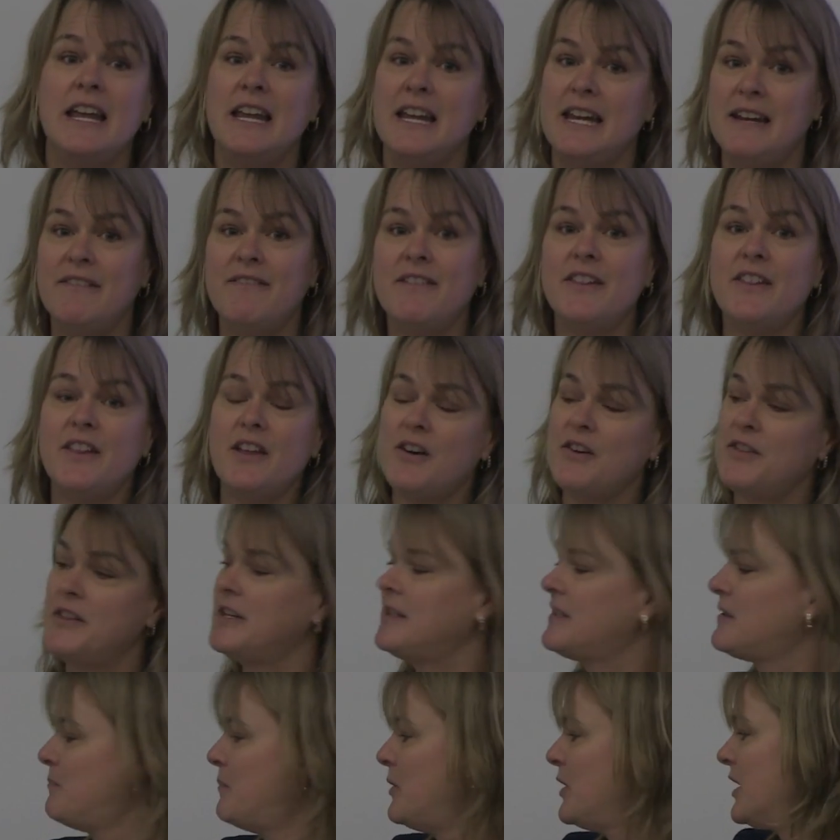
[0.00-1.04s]
Even though
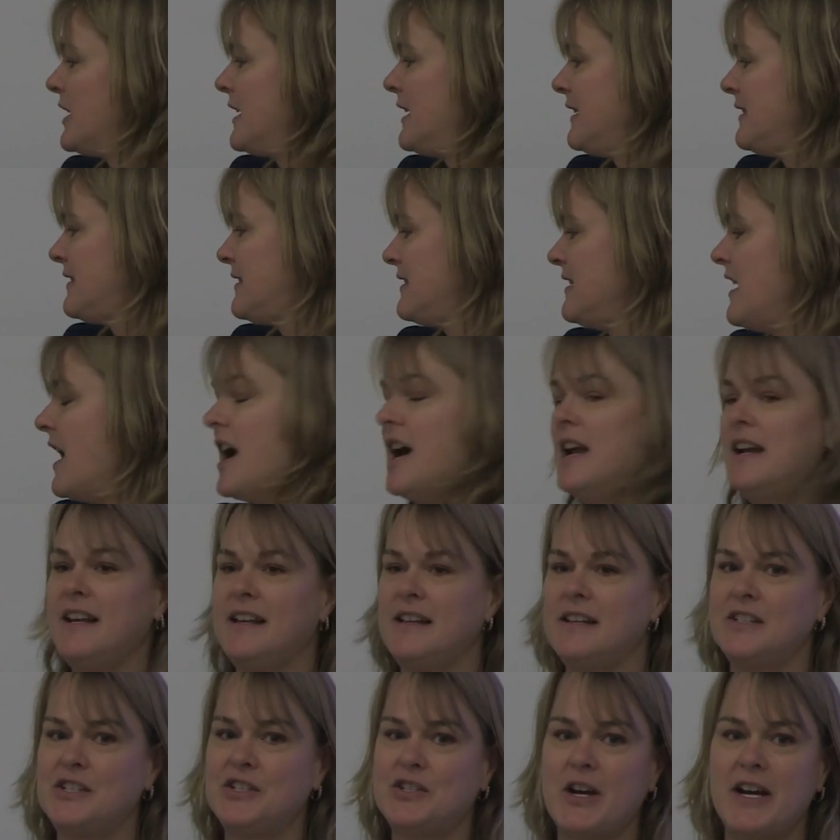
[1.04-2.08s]
this book is not
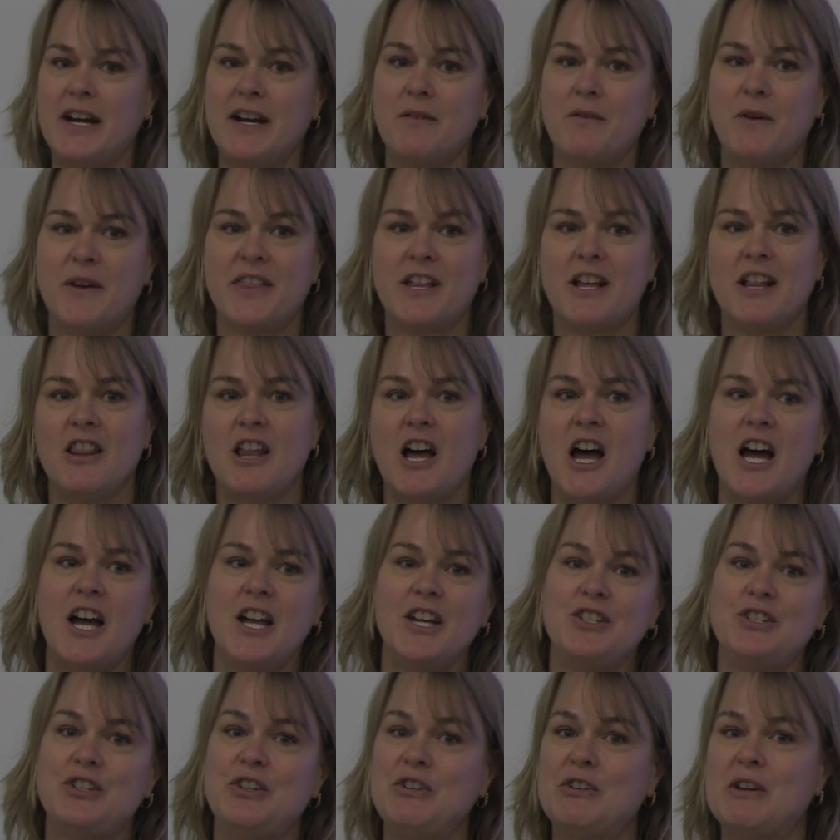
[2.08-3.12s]
illustrated with
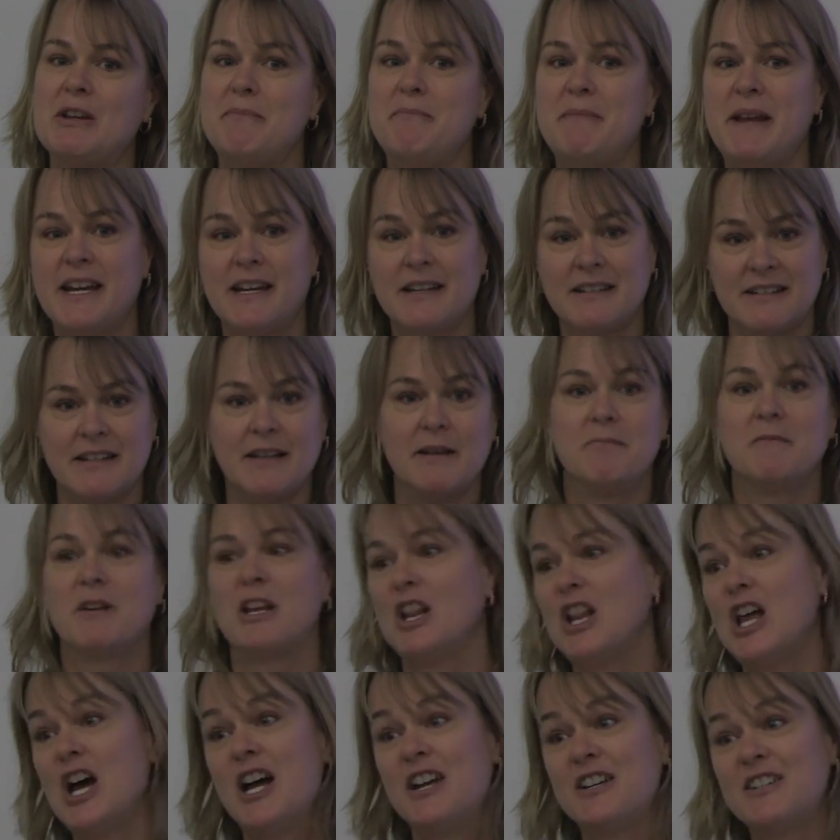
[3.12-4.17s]
collage, you can make some
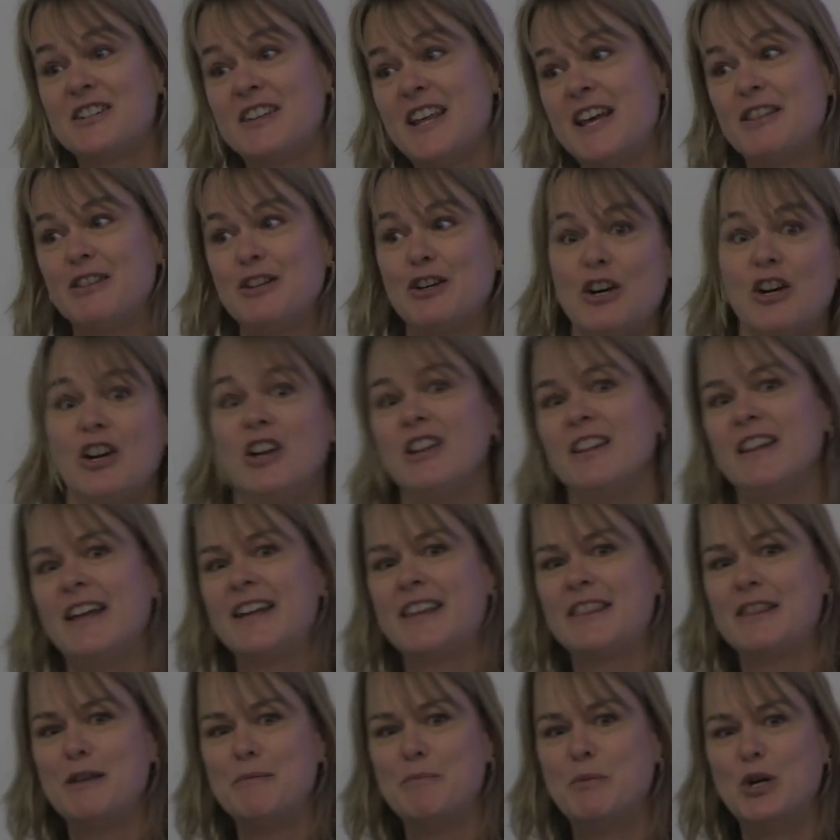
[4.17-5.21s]
collage that look
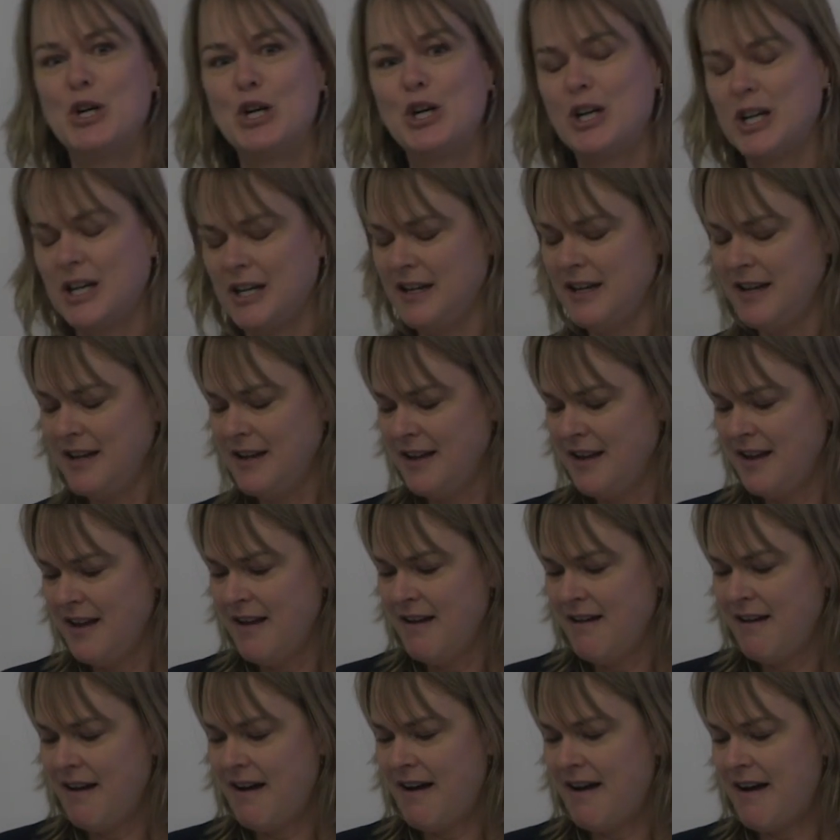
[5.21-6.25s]
like the book.
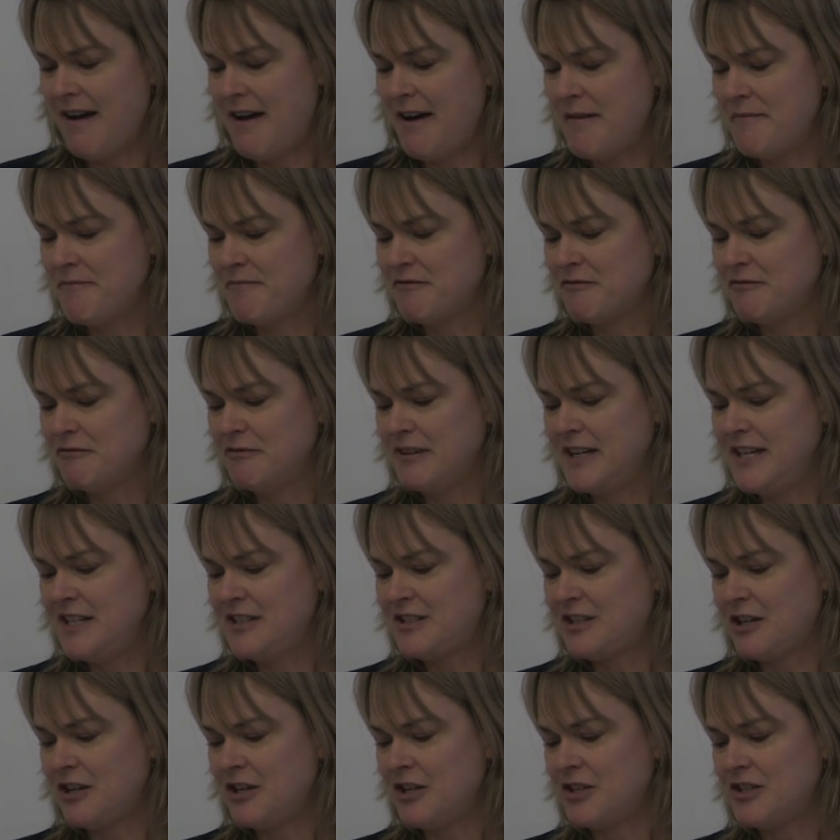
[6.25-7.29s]
Um,
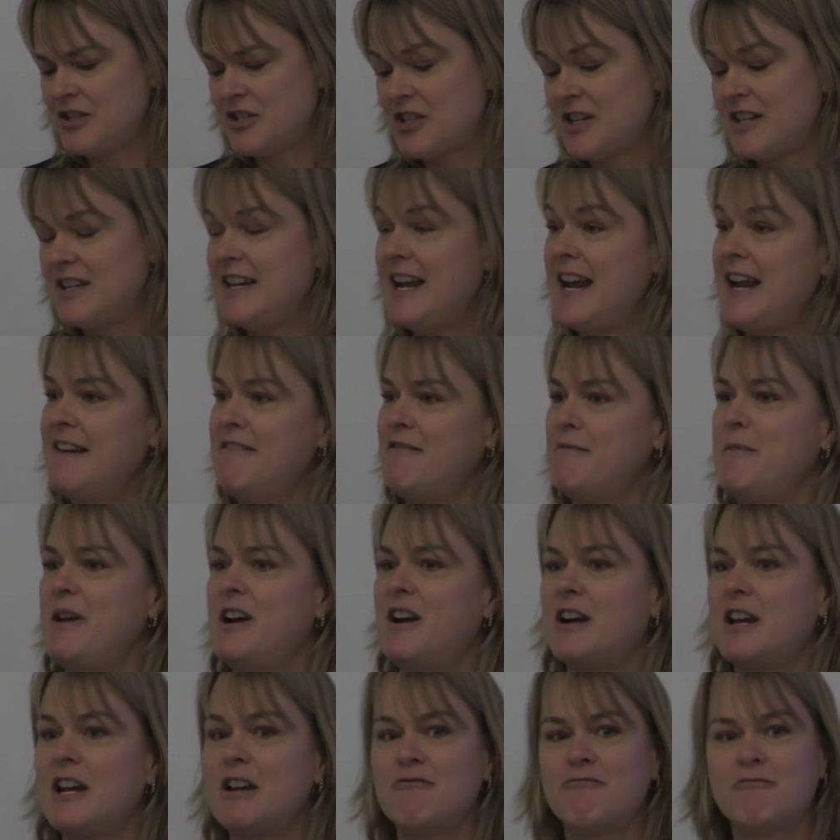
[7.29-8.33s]
research Native
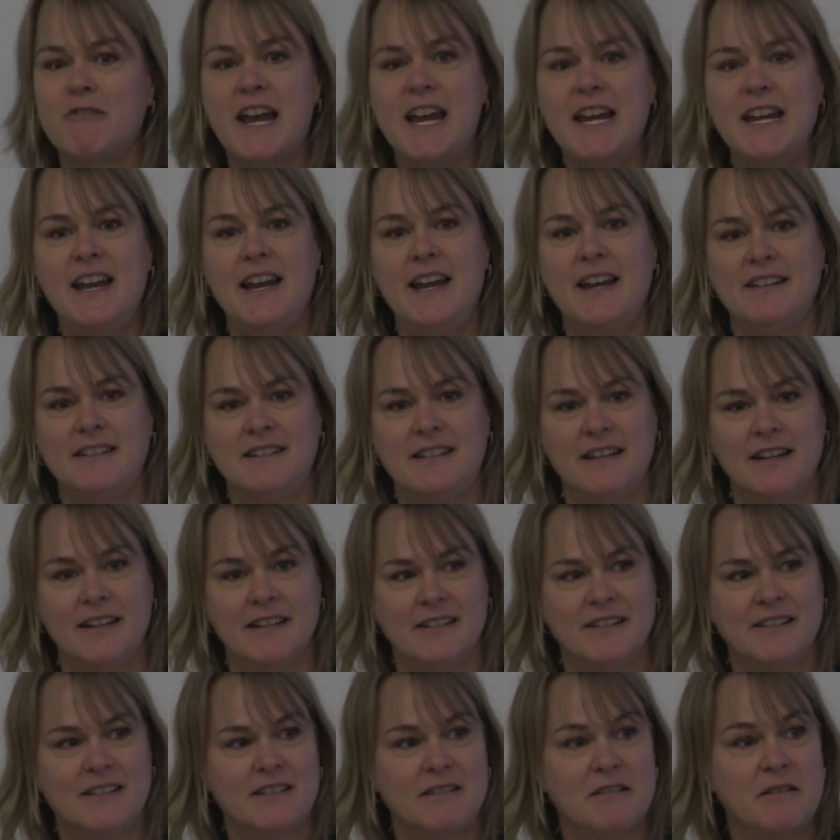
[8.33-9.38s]
American rain
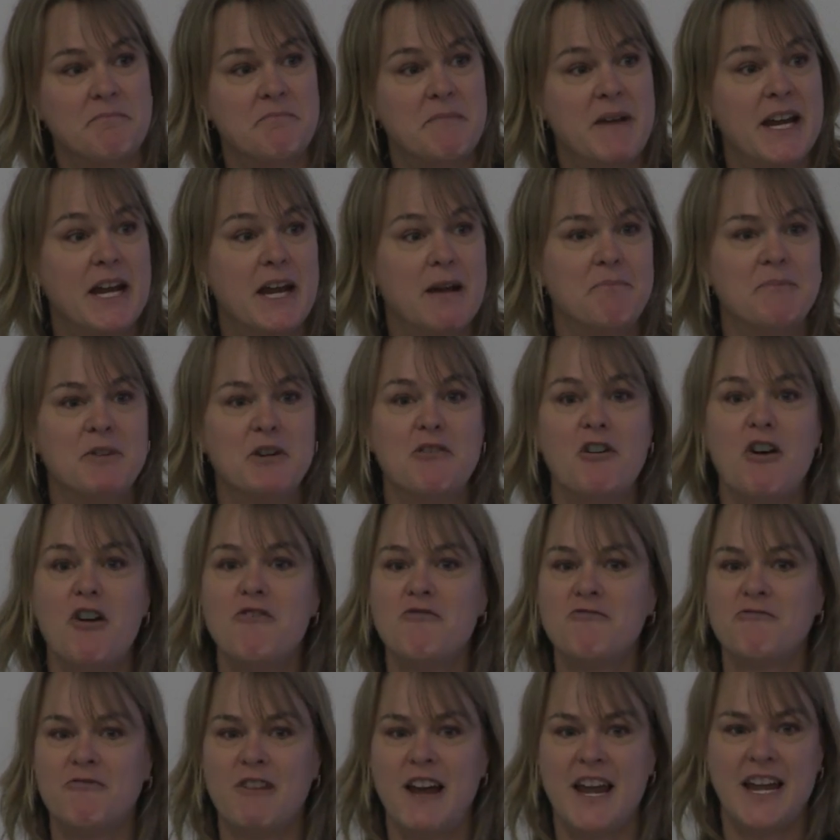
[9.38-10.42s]
dances. Make up your
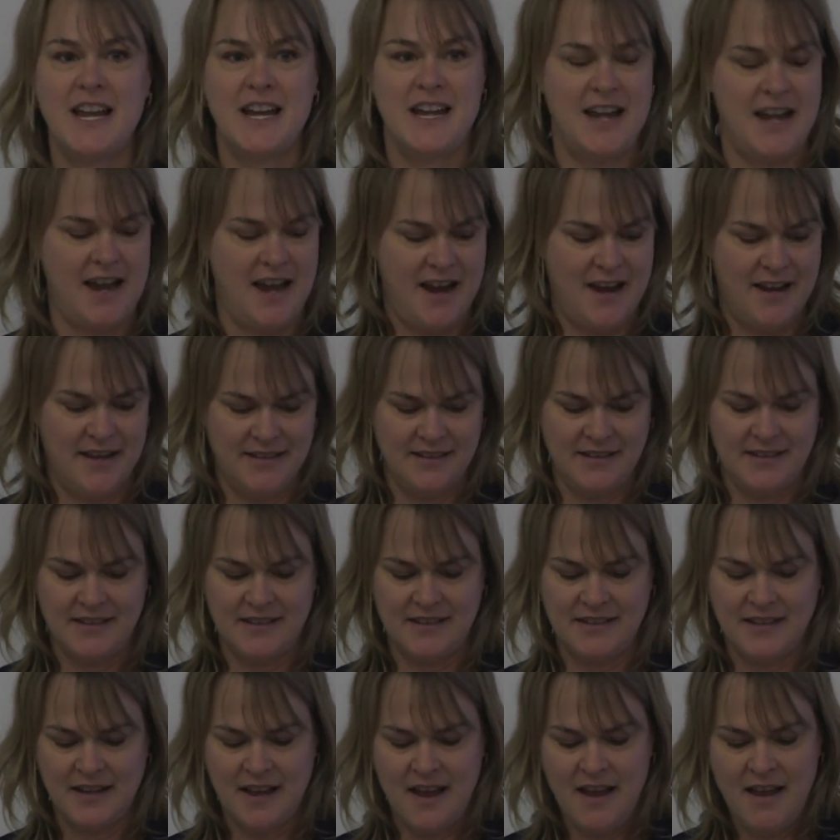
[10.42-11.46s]
own rain
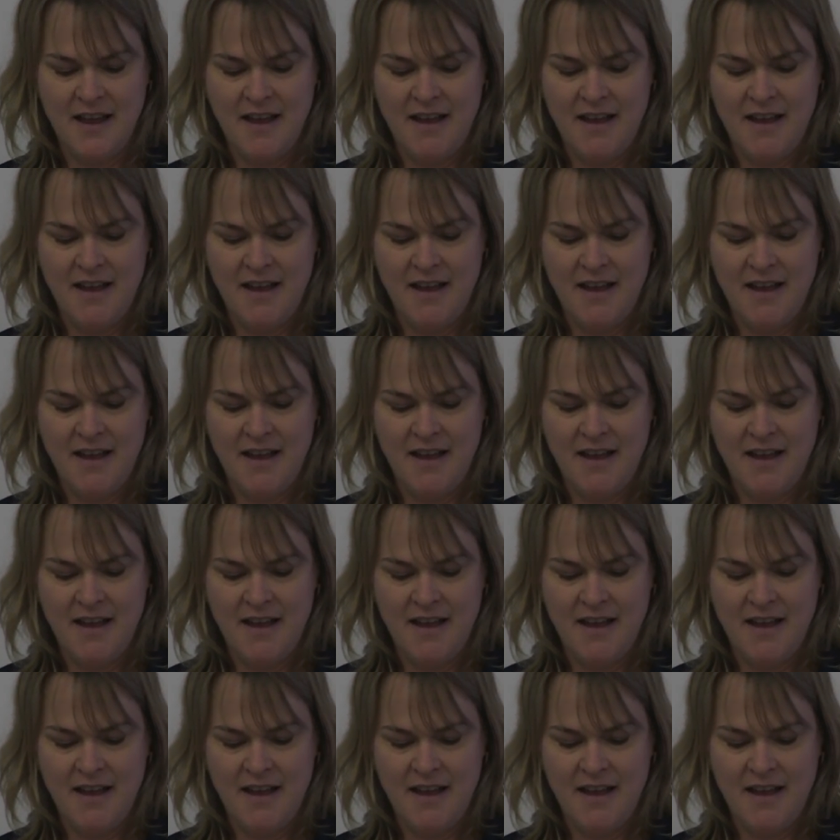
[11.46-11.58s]
dance.